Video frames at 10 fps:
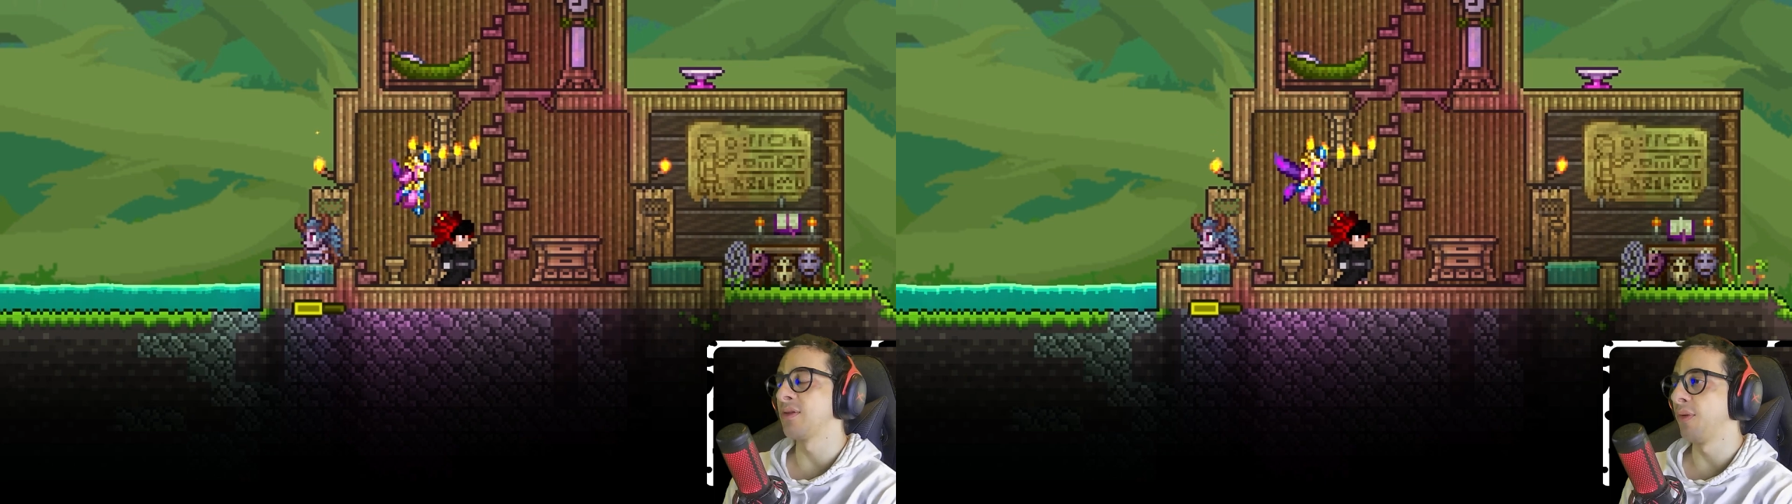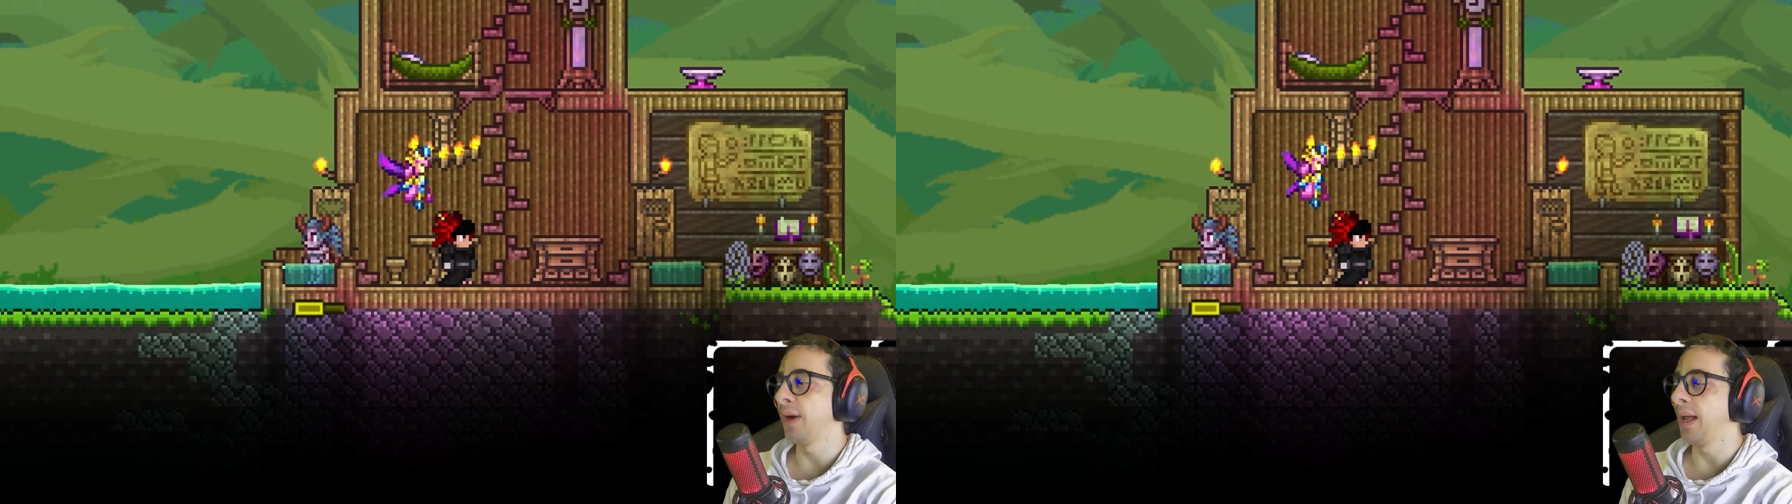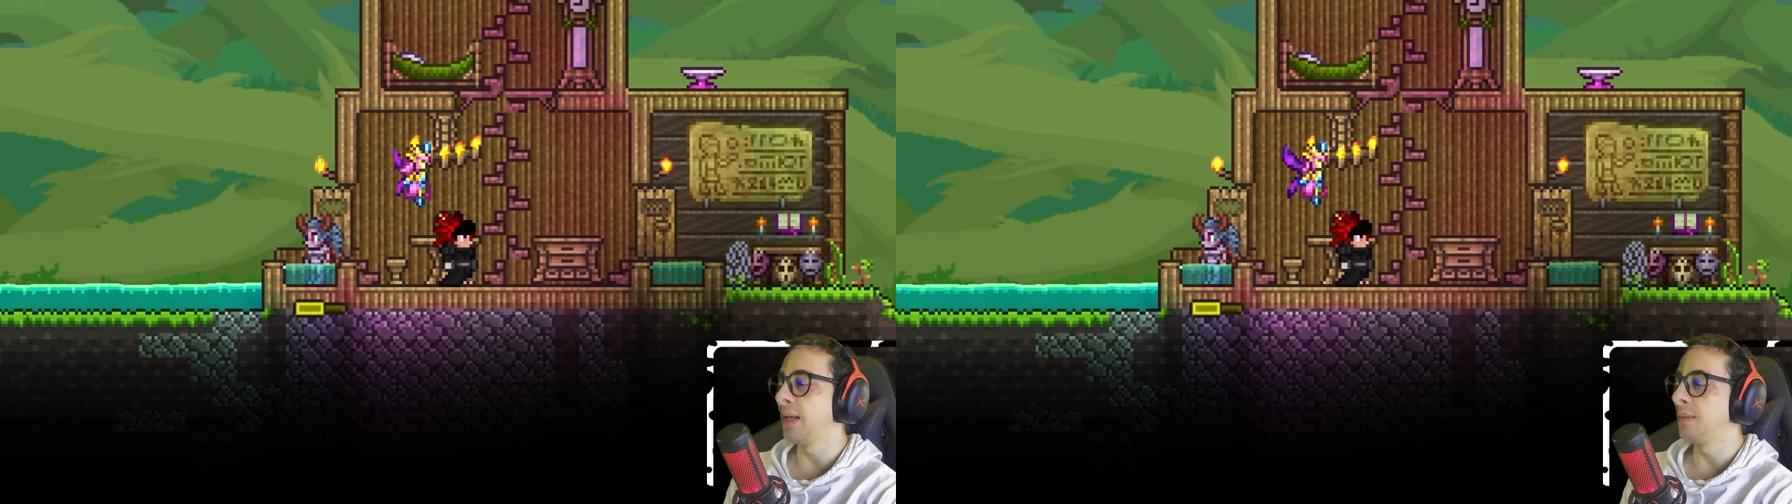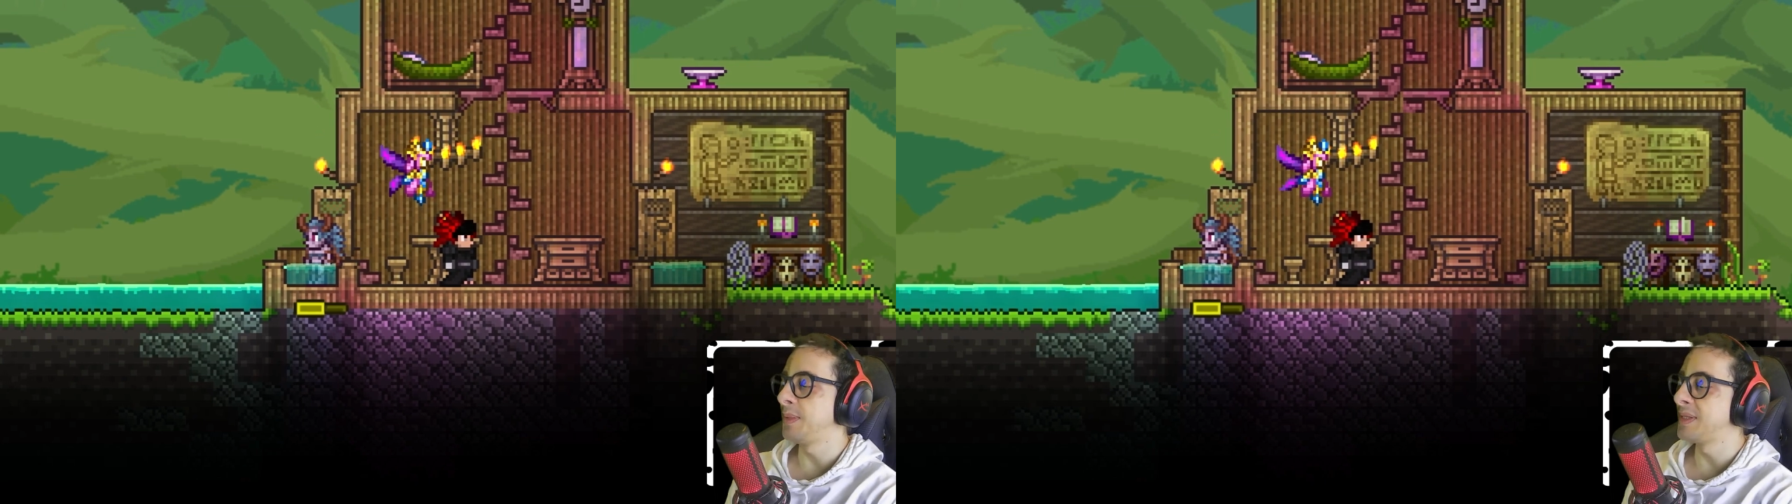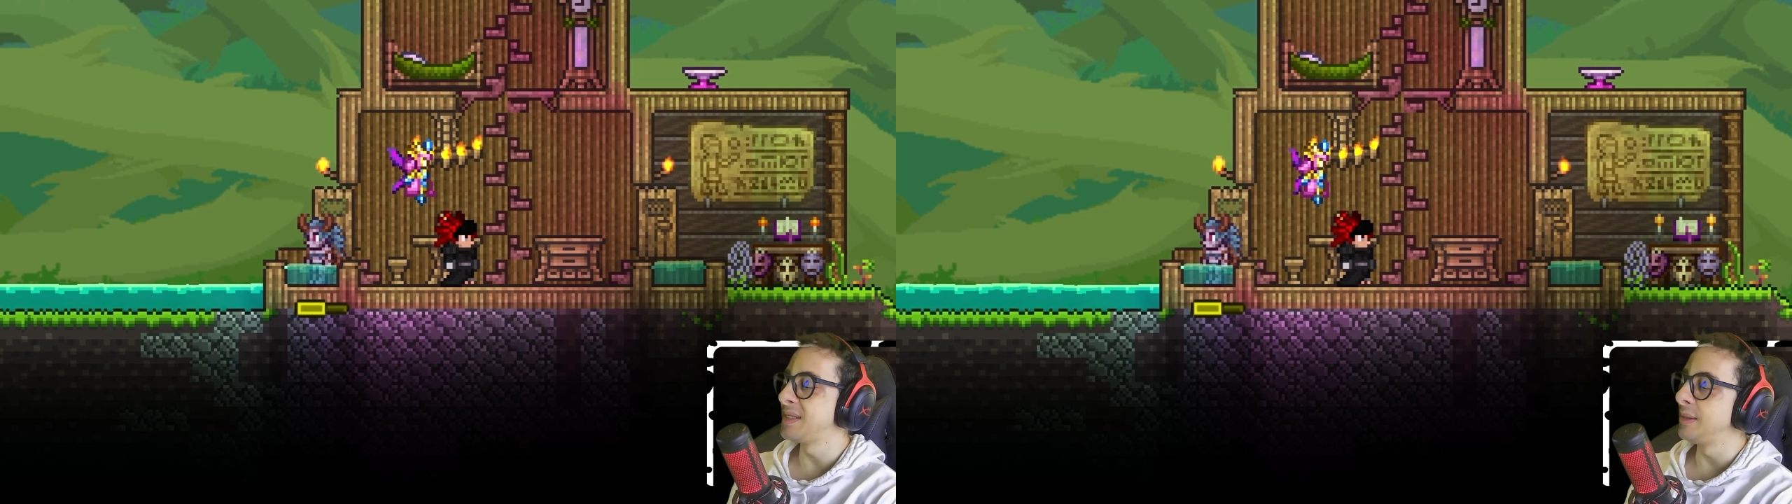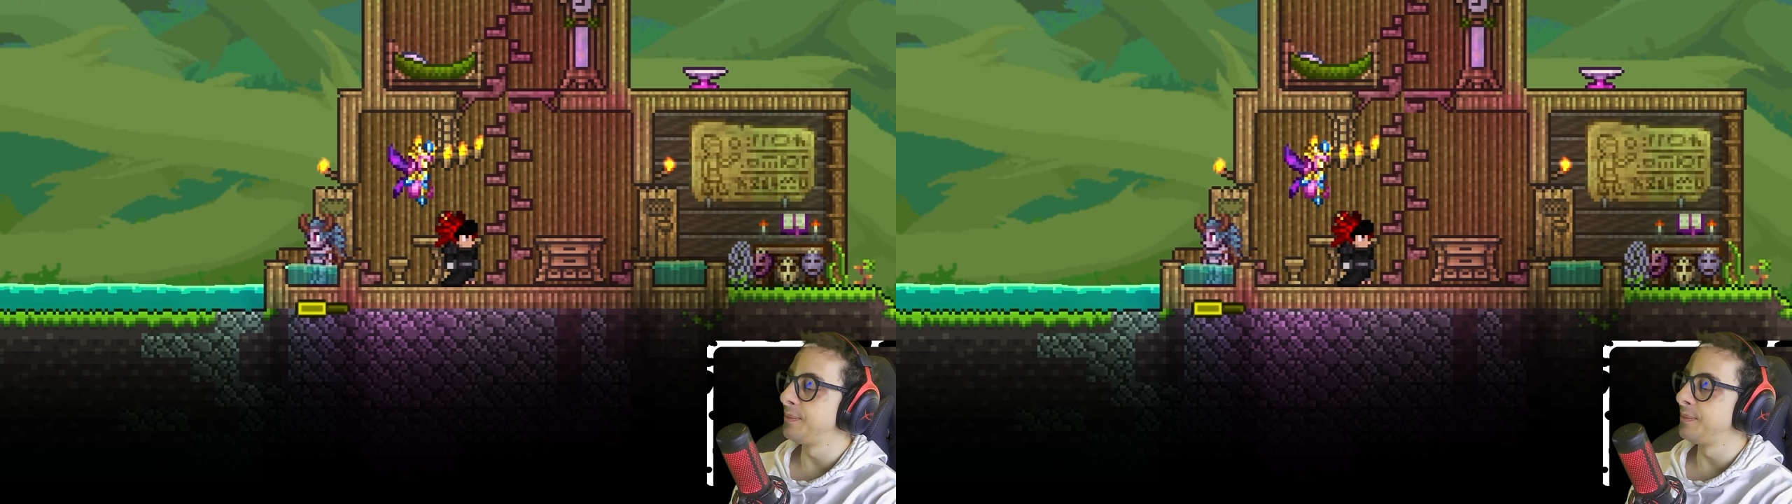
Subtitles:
for NPC.